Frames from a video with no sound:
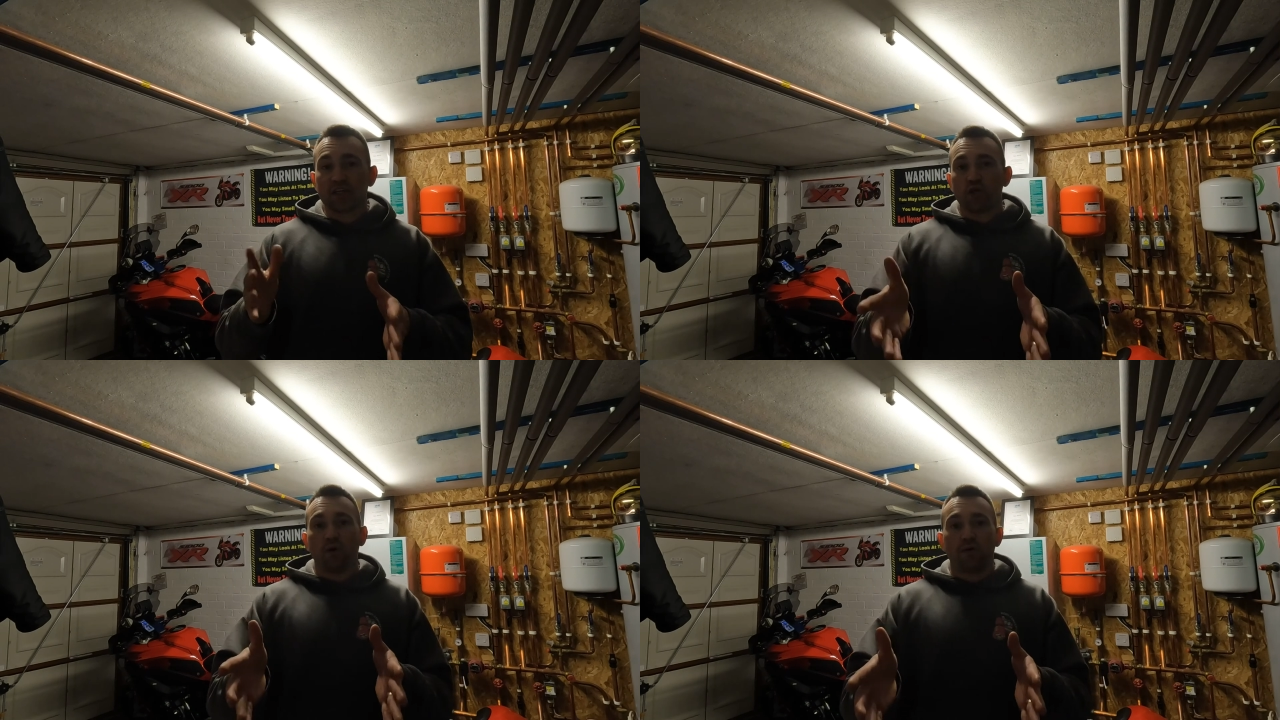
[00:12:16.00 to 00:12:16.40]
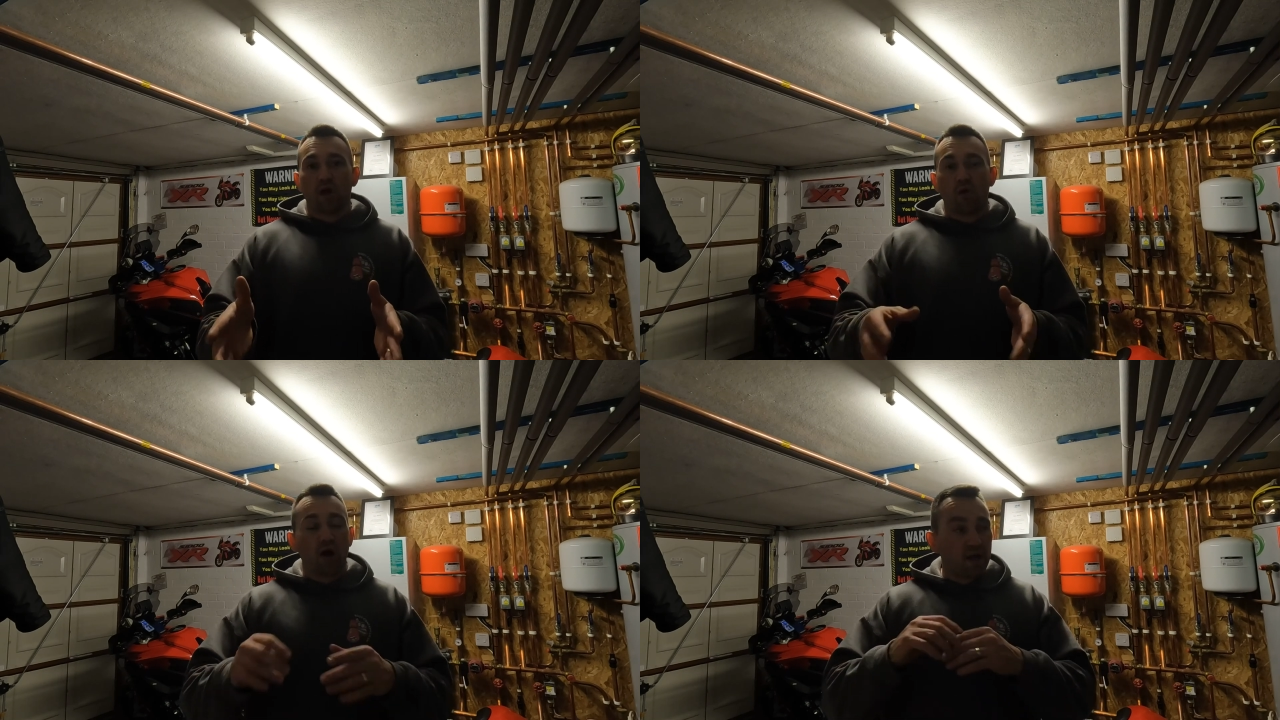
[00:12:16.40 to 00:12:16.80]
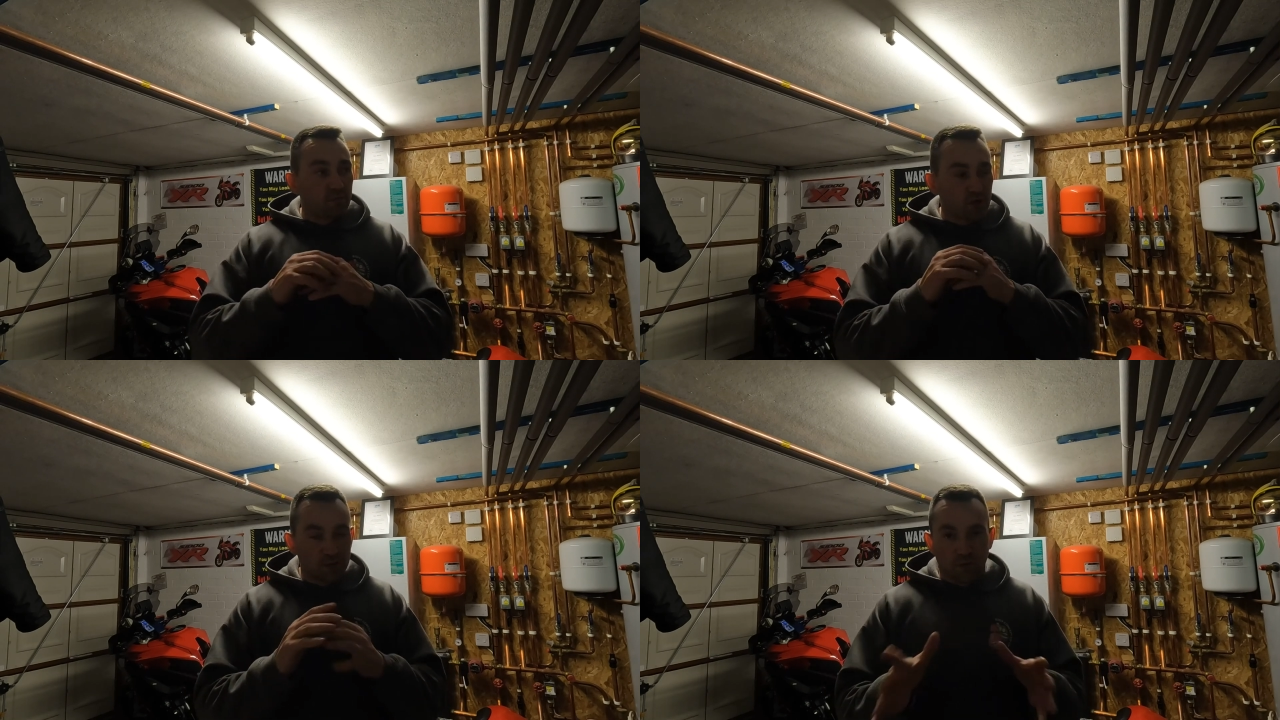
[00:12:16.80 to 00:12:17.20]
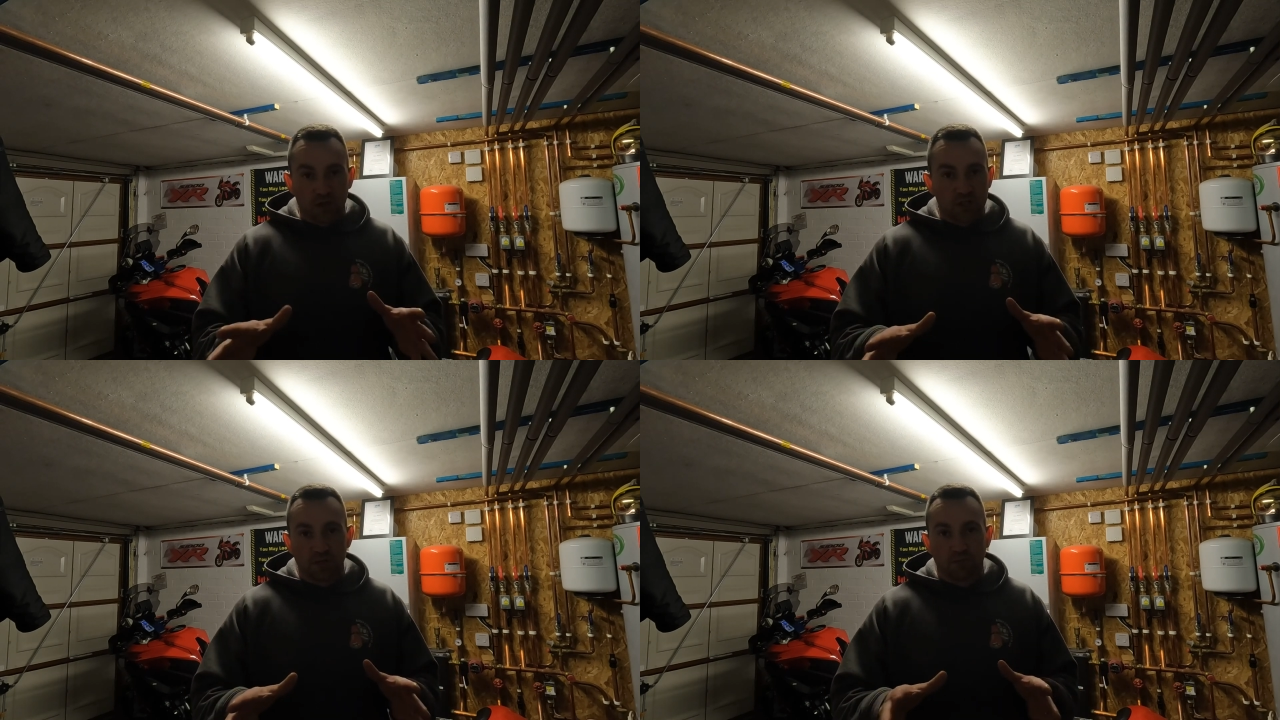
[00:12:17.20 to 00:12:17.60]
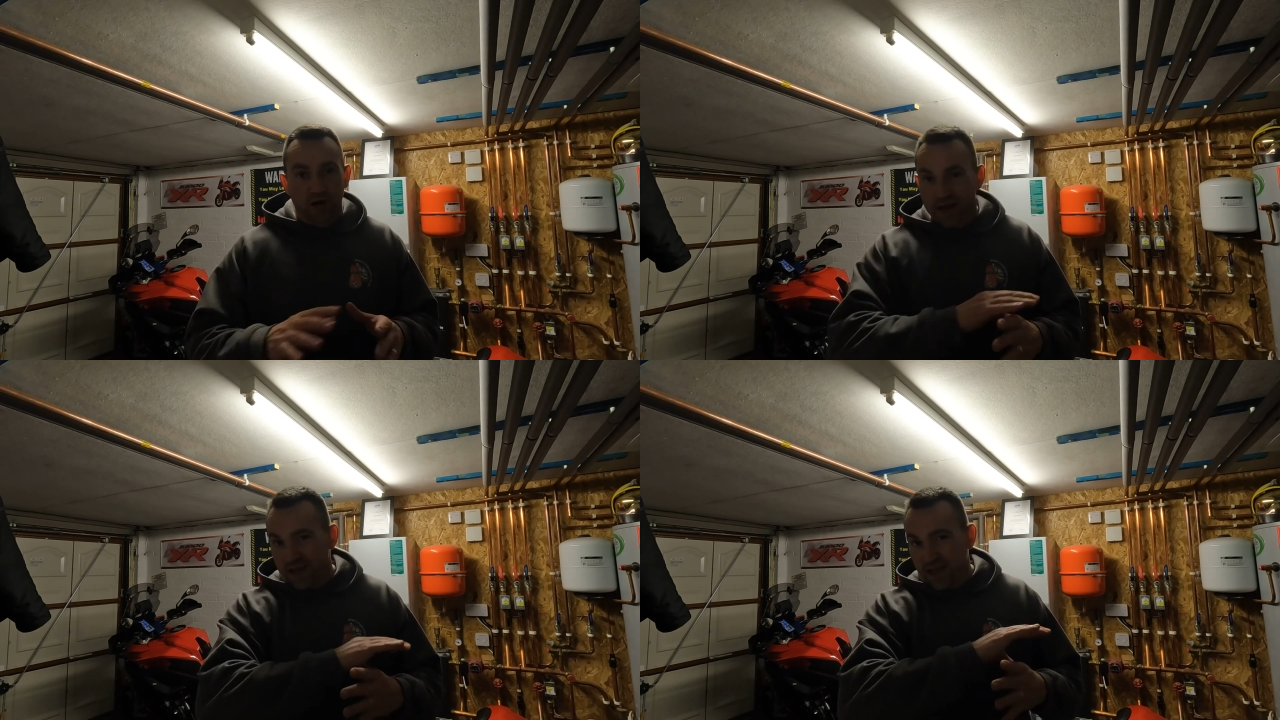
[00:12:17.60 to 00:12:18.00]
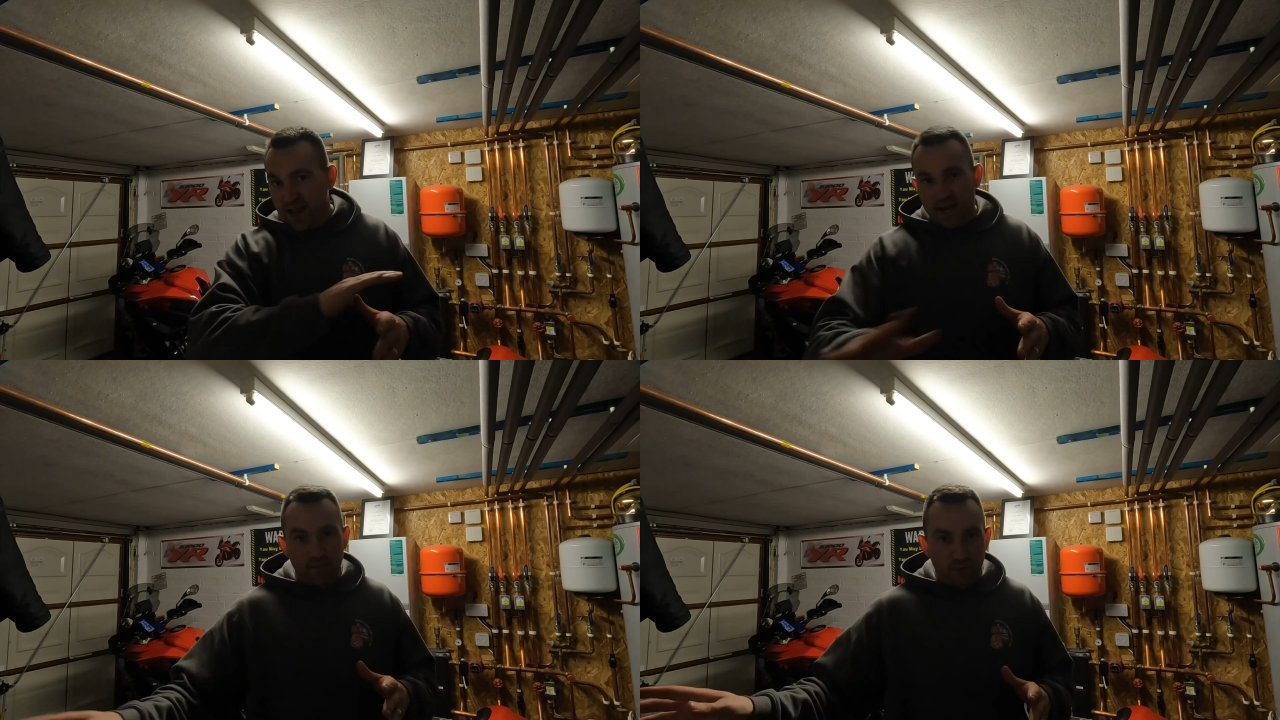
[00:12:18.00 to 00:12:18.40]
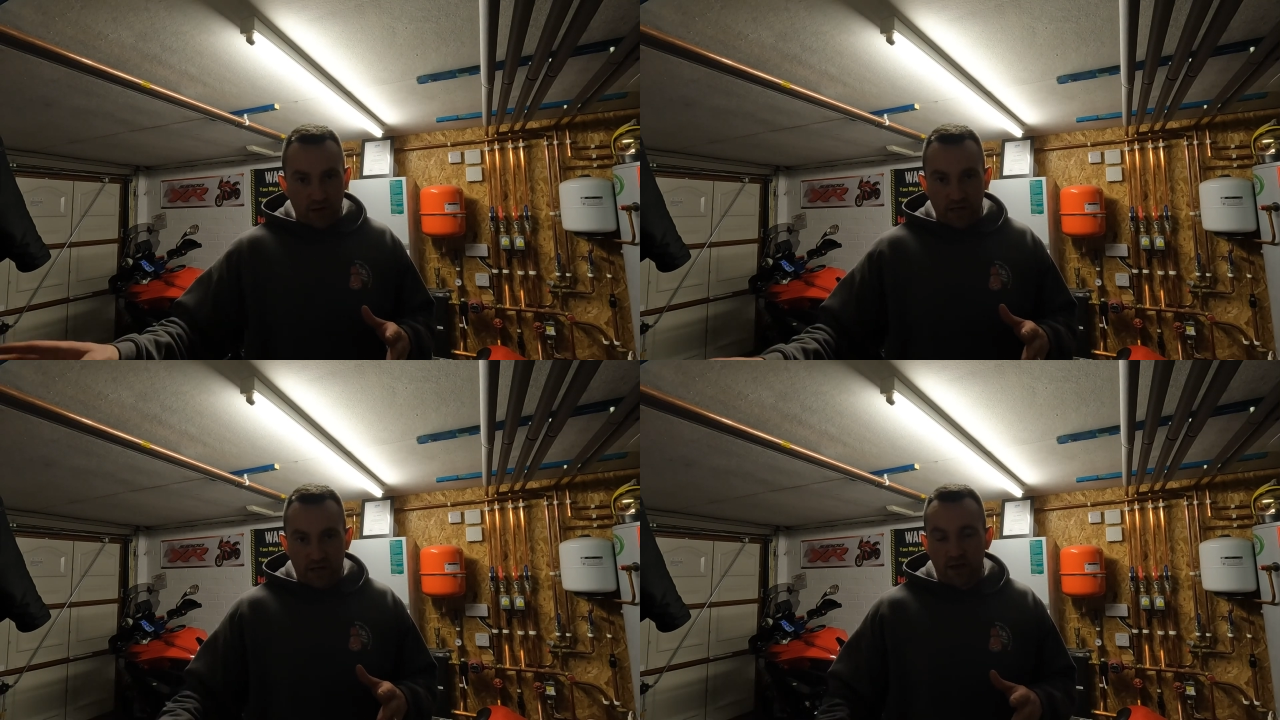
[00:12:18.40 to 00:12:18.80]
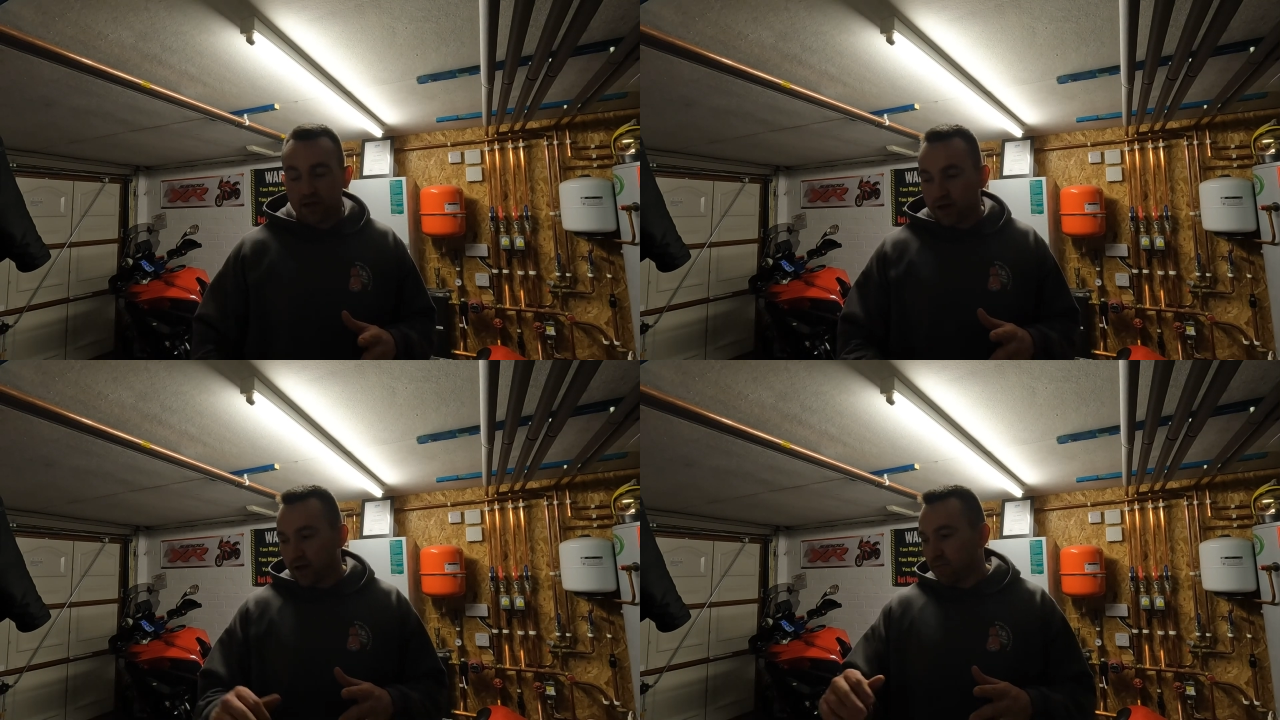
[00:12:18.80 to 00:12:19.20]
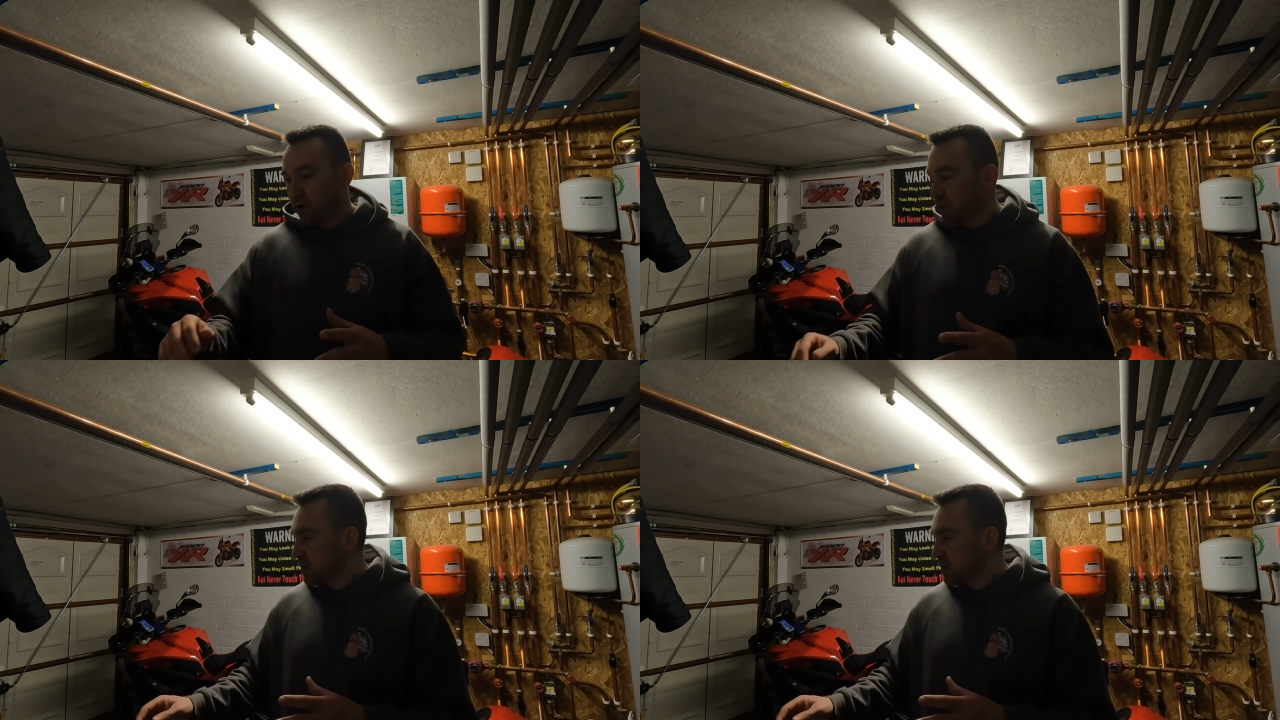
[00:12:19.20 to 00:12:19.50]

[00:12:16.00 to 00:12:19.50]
you well know, I am not sponsored by anybody. I'm not